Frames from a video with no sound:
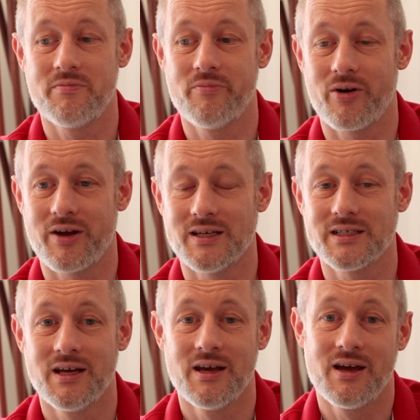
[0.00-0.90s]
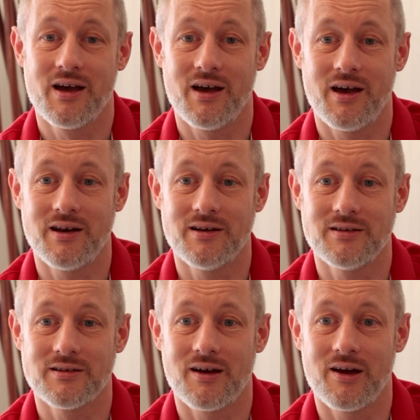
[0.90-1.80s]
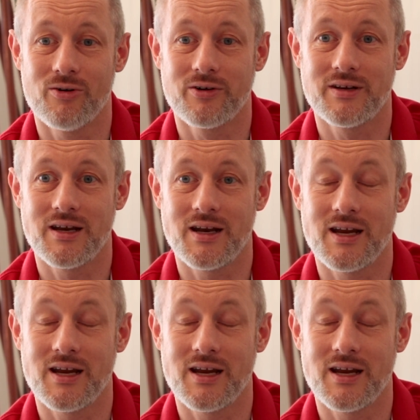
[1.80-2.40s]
pocket, and I ordered it.